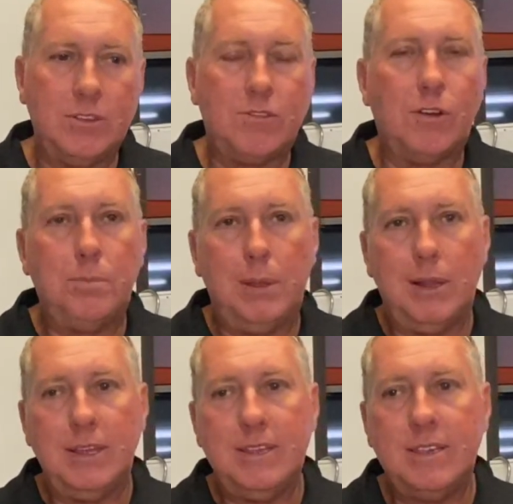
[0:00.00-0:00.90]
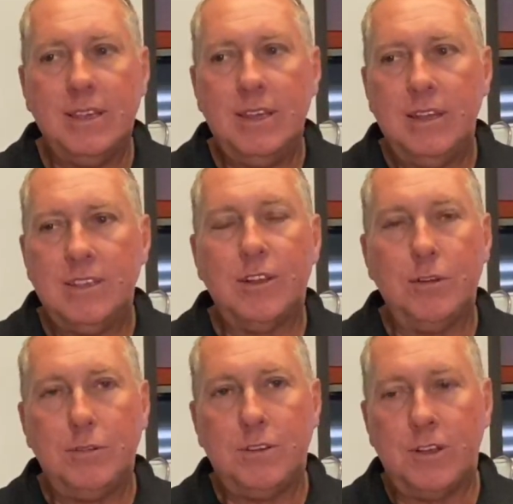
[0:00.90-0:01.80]
or troll pillies,
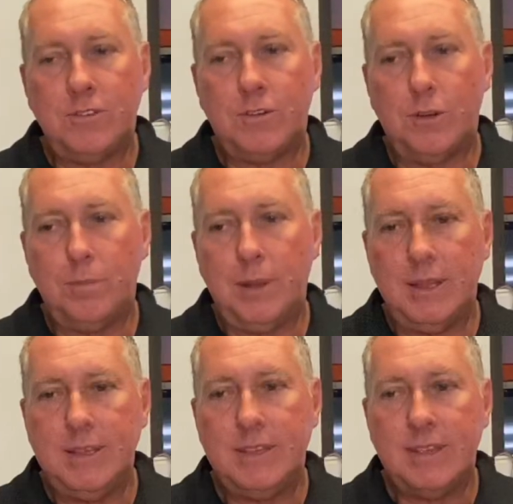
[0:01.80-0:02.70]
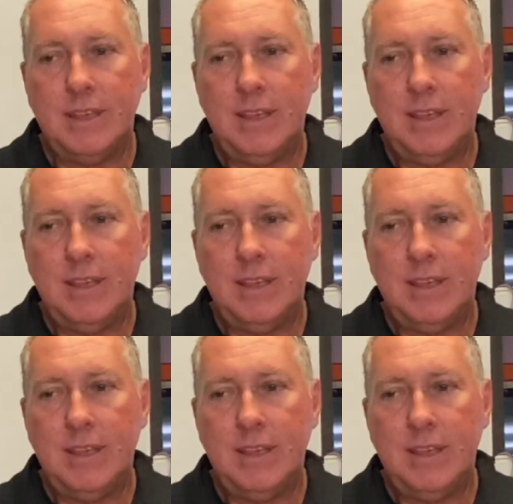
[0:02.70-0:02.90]
slow troll pillies